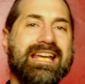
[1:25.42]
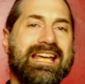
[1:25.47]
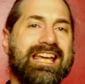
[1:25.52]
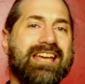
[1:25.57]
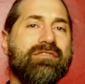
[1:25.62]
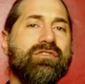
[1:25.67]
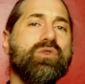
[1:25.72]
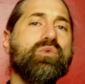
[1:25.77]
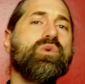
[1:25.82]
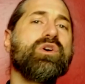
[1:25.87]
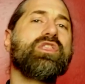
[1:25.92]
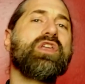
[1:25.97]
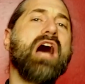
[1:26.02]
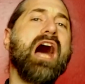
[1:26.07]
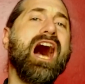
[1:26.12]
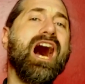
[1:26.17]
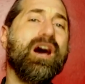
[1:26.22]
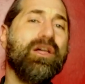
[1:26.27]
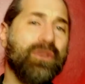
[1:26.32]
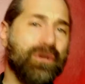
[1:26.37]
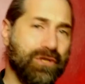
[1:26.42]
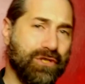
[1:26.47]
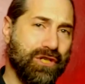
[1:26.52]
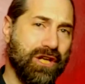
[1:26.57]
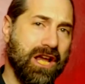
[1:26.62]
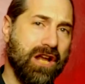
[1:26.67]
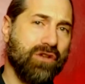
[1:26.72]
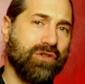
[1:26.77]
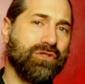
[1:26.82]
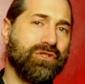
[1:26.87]
Even with other
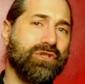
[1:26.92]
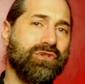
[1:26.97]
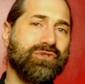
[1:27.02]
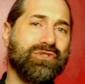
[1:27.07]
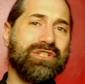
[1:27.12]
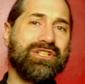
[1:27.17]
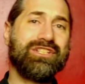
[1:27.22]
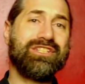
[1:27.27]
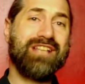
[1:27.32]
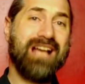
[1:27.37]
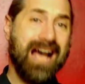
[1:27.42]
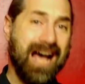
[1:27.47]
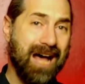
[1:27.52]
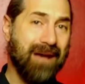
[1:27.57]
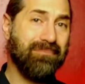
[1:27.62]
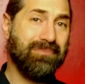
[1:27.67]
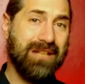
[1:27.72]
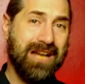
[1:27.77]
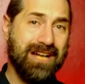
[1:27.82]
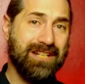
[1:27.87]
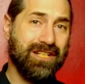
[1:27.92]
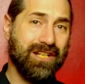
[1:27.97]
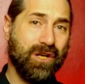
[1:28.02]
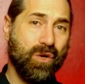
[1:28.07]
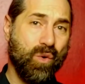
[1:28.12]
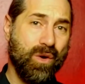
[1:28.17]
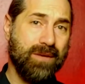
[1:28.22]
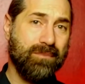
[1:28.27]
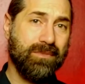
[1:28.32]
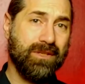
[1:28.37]
channels using top-notch
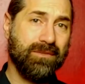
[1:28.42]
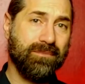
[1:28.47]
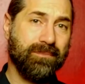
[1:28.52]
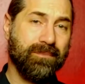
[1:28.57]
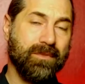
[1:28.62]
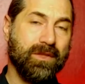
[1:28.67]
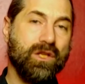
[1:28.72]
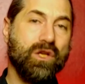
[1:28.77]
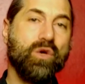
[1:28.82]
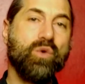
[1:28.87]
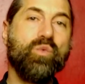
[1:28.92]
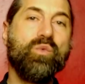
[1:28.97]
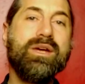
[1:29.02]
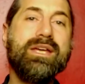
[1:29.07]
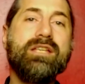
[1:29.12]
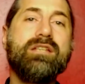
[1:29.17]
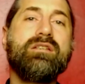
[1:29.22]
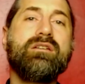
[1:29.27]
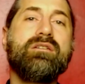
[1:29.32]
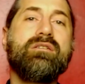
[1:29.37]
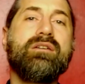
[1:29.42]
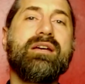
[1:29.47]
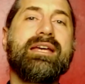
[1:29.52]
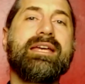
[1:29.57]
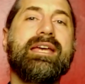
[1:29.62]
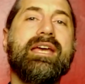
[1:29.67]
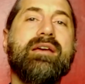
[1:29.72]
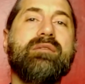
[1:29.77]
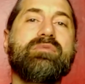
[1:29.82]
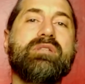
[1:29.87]
equipment, we knew it
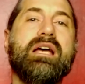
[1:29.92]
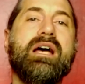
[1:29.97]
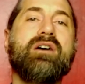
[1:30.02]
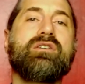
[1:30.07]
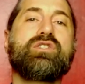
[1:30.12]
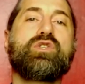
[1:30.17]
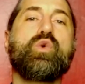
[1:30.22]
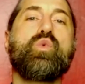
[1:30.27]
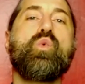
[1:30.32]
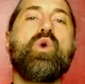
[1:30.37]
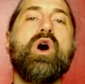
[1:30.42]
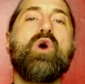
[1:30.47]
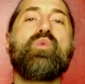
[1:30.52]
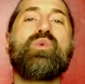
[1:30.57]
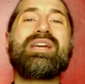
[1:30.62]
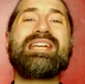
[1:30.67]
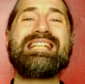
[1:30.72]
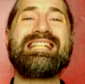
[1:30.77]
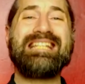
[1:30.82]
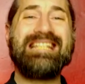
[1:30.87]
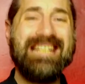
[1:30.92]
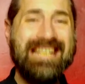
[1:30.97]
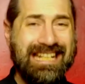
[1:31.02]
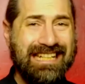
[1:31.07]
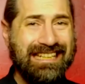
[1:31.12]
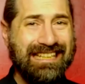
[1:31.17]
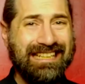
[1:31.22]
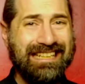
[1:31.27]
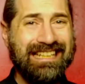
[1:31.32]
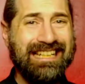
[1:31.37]
came down to what we
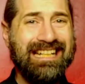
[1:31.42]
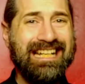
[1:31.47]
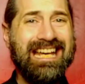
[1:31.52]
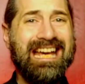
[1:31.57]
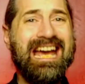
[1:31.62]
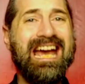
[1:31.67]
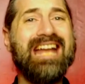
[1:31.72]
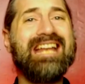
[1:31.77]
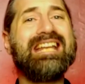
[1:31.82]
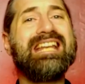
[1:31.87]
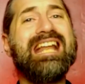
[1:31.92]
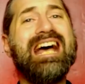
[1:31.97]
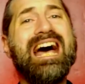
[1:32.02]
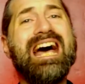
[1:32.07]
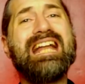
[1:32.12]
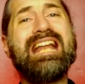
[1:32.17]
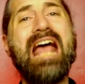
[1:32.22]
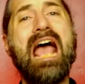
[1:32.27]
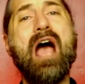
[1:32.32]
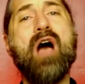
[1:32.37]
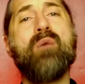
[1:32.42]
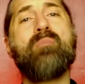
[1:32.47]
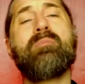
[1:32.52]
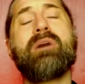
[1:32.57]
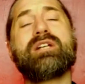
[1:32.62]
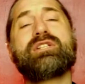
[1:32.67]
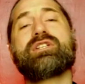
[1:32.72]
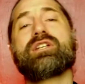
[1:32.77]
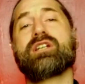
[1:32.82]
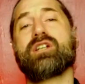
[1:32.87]
needed and not how
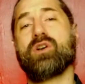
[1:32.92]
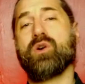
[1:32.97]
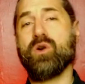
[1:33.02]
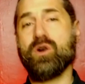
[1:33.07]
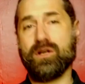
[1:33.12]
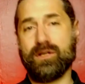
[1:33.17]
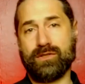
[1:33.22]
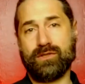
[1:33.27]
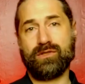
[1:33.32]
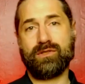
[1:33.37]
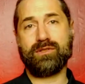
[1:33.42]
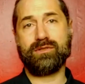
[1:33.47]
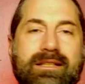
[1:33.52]
much it cost.